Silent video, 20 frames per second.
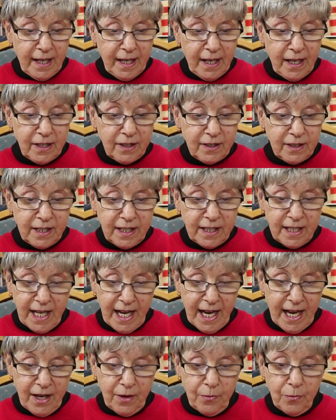and
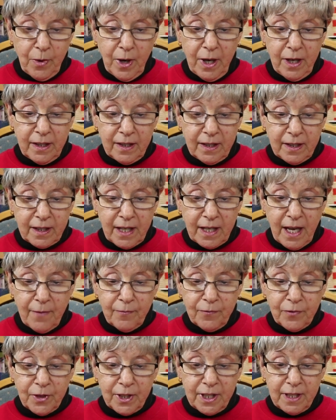today, what
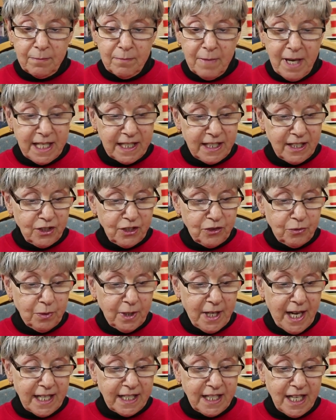comforting message
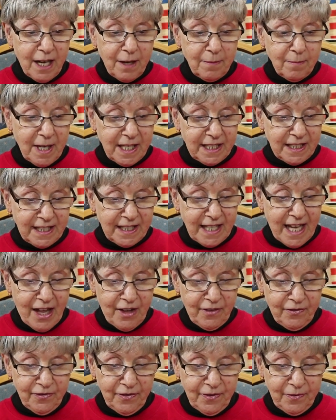would I tell
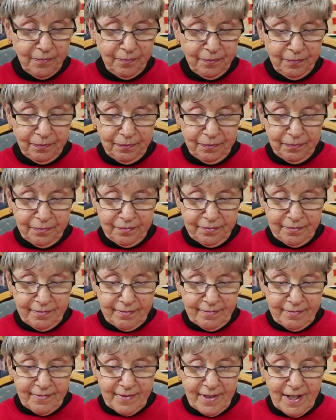myself?
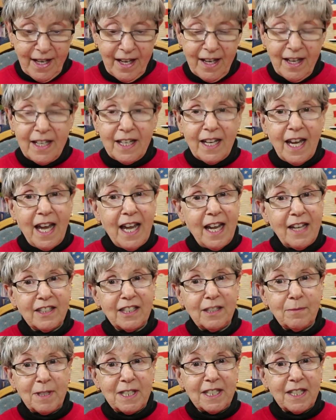And it has
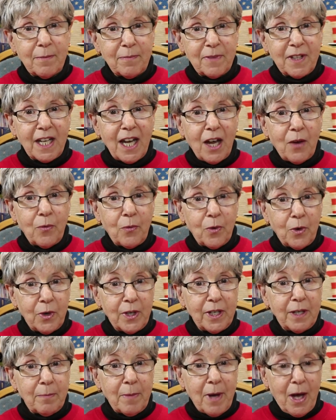to be something I
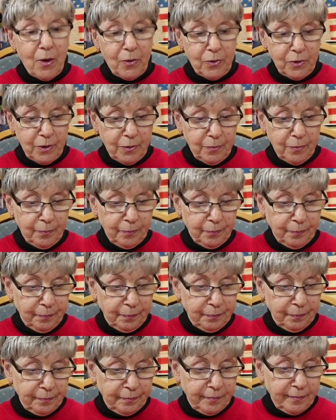worried about.
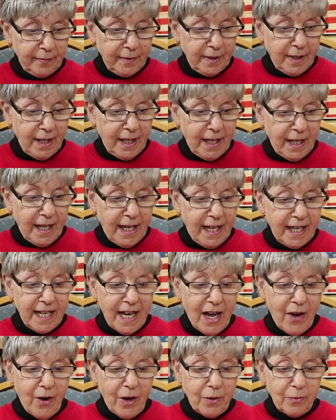And
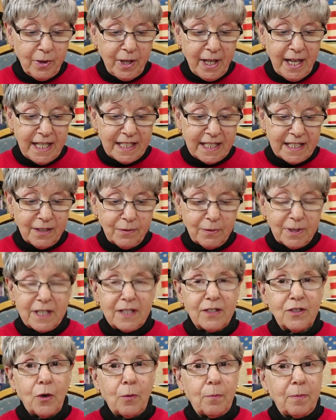now I realize it
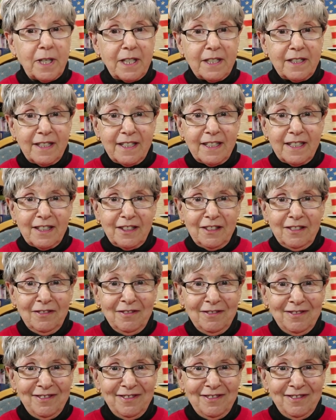was no big deal.